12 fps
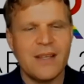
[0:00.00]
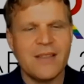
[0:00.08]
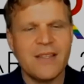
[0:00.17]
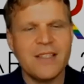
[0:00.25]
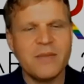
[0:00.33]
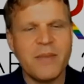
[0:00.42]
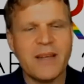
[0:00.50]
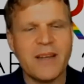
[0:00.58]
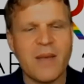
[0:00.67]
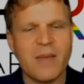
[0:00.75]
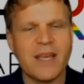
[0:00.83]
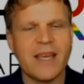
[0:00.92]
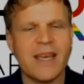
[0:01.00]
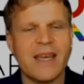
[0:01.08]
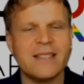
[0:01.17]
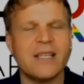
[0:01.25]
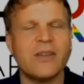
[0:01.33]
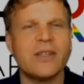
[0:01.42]
This pandemic
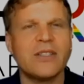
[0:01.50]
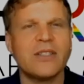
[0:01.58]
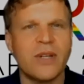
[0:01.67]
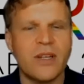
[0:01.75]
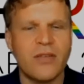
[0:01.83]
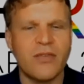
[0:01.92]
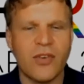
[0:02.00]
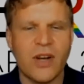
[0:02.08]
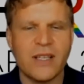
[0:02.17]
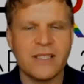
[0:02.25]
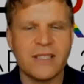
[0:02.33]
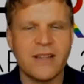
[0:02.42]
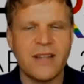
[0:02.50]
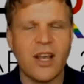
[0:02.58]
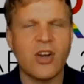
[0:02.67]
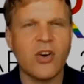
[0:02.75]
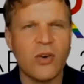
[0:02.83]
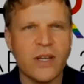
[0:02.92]
has illustrated for us that
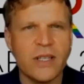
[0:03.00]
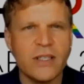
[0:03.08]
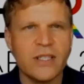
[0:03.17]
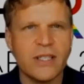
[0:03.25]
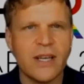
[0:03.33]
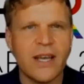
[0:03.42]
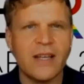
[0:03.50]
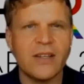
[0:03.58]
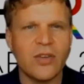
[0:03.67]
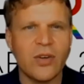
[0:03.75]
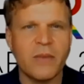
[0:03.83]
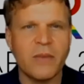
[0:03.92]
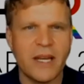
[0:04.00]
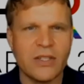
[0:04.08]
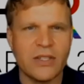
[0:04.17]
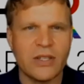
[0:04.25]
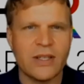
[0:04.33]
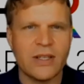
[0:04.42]
courage and
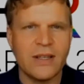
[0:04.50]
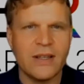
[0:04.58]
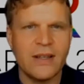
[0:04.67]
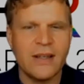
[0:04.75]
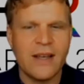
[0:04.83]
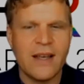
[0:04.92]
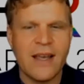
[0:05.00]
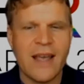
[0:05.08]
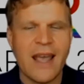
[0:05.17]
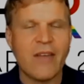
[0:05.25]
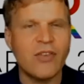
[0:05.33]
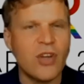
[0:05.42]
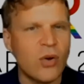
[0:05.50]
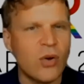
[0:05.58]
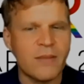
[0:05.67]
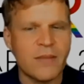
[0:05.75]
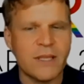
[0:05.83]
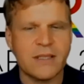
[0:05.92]
determination have no
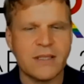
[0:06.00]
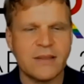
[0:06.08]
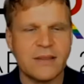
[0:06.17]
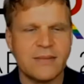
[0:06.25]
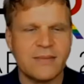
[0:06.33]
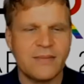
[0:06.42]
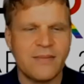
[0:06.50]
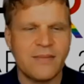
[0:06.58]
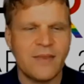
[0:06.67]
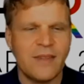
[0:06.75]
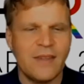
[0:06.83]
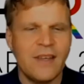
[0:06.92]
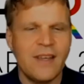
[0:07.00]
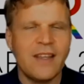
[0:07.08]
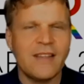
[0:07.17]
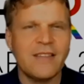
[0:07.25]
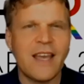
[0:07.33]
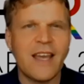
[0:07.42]
limits.
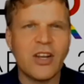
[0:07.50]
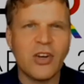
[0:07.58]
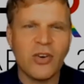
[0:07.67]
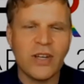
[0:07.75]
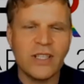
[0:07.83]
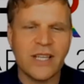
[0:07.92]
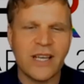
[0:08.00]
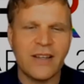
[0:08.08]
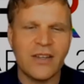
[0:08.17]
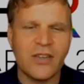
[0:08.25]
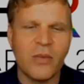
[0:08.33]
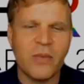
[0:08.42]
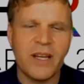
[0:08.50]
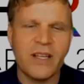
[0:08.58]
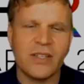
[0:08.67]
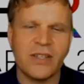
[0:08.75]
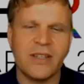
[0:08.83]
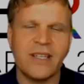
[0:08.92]
That courage and
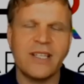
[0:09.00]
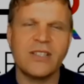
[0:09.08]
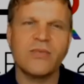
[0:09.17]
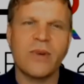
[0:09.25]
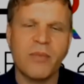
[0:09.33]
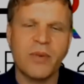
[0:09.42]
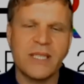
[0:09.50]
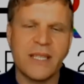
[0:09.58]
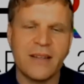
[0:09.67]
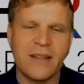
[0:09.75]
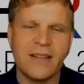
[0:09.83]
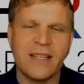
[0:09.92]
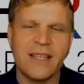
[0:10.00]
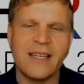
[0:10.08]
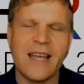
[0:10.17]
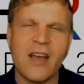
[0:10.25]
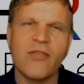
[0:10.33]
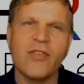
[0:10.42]
determination is represented in
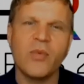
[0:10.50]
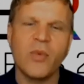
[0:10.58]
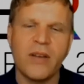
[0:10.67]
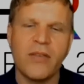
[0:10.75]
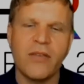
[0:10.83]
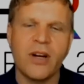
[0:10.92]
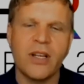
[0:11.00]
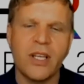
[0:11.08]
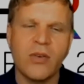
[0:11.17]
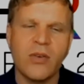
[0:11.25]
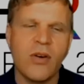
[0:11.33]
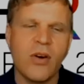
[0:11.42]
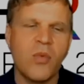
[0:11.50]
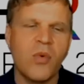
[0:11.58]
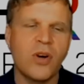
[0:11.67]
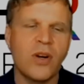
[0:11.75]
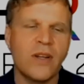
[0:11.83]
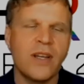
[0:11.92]
every one of our Hero
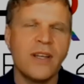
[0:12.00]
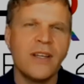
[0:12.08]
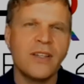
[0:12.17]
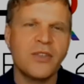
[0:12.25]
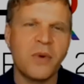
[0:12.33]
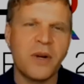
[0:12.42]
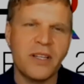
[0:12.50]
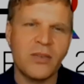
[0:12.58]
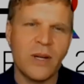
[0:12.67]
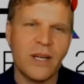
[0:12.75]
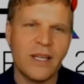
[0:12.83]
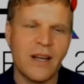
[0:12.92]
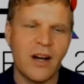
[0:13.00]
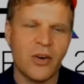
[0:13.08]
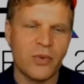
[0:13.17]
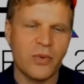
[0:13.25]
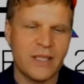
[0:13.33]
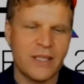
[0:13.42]
Award 2020
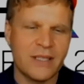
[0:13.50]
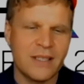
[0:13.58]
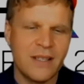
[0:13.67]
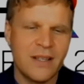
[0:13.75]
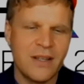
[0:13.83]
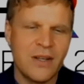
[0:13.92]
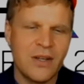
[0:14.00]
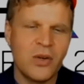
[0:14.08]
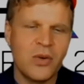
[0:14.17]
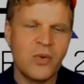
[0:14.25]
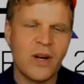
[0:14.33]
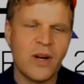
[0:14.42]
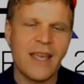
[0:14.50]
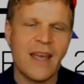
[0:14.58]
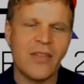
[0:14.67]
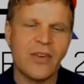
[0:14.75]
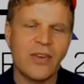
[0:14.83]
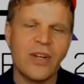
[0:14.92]
honorees who are
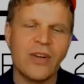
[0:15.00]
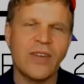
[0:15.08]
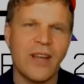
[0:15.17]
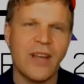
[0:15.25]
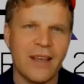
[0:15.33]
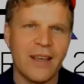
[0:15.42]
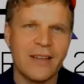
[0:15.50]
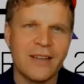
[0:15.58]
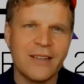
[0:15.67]
gathered here today